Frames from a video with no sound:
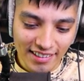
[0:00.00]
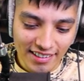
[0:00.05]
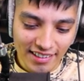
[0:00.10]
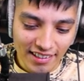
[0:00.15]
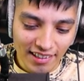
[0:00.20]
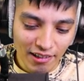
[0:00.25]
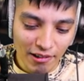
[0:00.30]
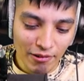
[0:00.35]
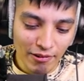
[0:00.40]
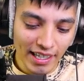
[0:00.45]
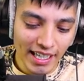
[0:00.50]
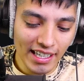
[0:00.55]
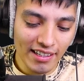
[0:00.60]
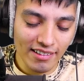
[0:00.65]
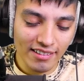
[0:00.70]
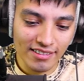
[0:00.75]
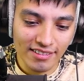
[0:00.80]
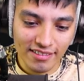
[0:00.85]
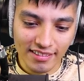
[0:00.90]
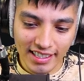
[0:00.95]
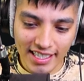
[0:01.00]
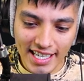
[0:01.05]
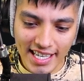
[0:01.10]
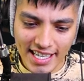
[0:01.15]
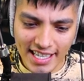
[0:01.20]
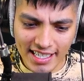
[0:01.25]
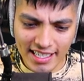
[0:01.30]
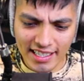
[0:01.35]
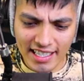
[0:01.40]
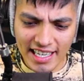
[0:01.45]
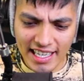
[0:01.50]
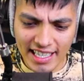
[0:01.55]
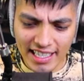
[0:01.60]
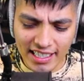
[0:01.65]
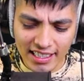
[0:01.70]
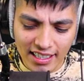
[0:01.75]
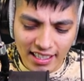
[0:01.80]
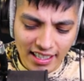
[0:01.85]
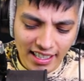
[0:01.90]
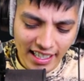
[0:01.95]
Oh wow. Okay,
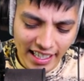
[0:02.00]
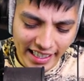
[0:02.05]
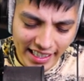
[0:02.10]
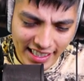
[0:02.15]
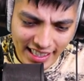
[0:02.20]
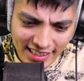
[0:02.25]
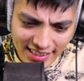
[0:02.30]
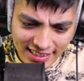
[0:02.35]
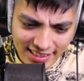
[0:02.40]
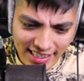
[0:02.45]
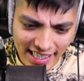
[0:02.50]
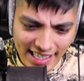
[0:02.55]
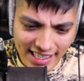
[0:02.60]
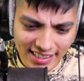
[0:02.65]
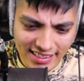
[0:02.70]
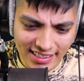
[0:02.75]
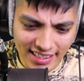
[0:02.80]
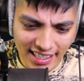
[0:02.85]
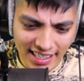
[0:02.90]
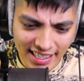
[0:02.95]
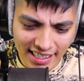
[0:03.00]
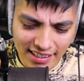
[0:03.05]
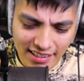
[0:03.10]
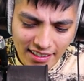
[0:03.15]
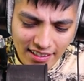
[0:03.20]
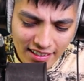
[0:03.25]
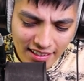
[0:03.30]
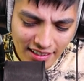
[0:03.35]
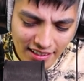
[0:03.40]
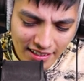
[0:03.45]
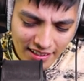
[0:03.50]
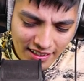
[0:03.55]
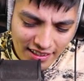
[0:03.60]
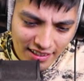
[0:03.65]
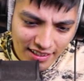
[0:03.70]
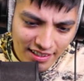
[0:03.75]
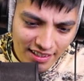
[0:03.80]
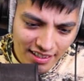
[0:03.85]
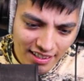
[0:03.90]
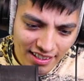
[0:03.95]
uh, I guess that is it
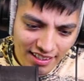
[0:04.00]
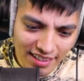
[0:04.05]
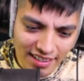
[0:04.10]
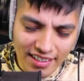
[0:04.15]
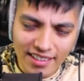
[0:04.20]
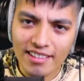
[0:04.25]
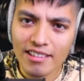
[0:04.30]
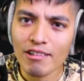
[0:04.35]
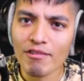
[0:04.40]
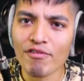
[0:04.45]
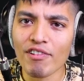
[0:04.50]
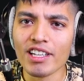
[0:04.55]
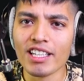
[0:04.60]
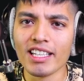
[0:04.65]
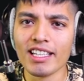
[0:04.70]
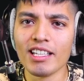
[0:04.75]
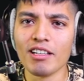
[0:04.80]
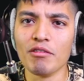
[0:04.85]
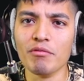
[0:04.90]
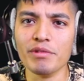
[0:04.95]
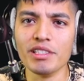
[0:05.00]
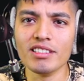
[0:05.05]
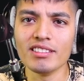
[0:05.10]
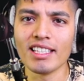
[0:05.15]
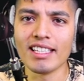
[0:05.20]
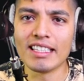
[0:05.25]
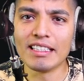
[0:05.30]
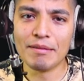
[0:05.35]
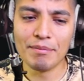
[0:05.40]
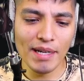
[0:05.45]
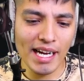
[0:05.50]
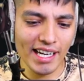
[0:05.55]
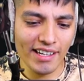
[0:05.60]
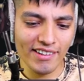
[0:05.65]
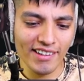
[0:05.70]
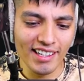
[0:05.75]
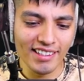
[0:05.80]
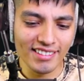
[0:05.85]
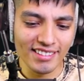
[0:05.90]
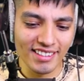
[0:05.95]
funky little music in the
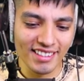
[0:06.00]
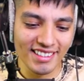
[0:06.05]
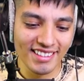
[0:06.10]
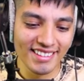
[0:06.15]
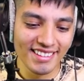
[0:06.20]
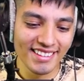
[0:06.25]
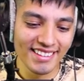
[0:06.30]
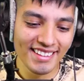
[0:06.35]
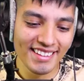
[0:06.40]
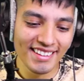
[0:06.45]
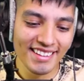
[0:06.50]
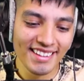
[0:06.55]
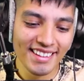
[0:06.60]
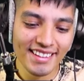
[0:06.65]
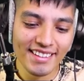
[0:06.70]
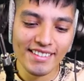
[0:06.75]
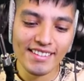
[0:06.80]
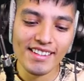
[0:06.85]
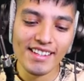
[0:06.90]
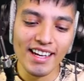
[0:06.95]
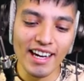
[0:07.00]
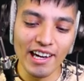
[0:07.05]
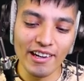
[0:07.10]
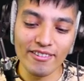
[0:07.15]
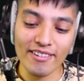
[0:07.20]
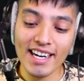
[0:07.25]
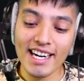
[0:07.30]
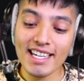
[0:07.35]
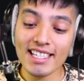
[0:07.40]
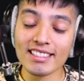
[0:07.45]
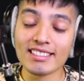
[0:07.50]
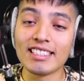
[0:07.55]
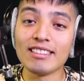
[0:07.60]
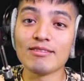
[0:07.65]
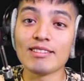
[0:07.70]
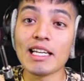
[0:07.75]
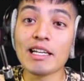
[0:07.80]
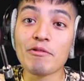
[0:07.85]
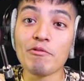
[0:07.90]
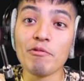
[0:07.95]
background. Um, um, All right, it
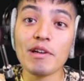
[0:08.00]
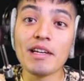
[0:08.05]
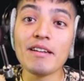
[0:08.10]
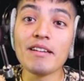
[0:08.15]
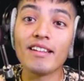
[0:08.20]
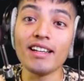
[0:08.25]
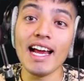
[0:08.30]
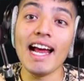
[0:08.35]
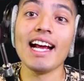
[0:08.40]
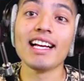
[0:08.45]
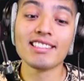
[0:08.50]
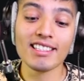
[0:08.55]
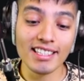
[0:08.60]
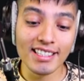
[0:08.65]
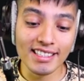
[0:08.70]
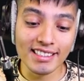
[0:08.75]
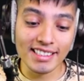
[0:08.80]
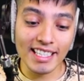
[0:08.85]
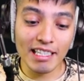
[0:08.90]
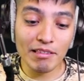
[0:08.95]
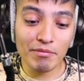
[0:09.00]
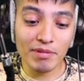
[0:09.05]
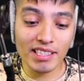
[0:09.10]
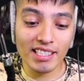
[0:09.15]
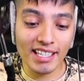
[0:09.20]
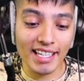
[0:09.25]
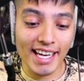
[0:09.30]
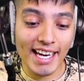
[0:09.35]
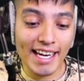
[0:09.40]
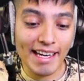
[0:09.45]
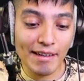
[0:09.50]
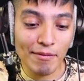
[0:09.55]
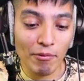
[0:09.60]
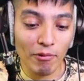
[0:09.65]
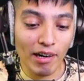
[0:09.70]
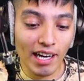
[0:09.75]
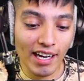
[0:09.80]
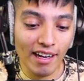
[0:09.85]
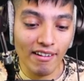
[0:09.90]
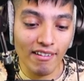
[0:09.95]
seems like we um, actually did beat the game.
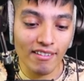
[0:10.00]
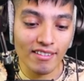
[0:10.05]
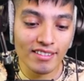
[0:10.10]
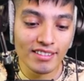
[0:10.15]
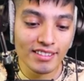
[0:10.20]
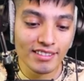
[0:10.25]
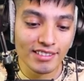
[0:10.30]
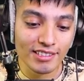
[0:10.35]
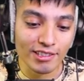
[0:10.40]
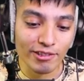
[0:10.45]
Wow,